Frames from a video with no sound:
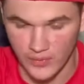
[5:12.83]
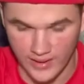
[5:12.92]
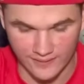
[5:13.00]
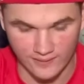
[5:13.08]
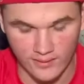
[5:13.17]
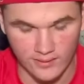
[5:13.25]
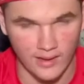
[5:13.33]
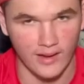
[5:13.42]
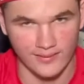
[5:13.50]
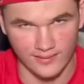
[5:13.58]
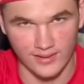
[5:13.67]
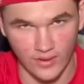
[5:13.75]

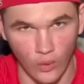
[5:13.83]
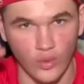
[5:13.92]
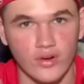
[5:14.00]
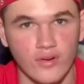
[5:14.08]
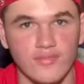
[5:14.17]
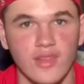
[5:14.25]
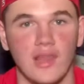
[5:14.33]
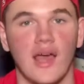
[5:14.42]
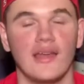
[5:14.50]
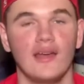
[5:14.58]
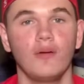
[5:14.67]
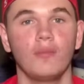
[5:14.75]
the order of the
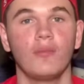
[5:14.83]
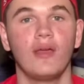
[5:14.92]
lineup,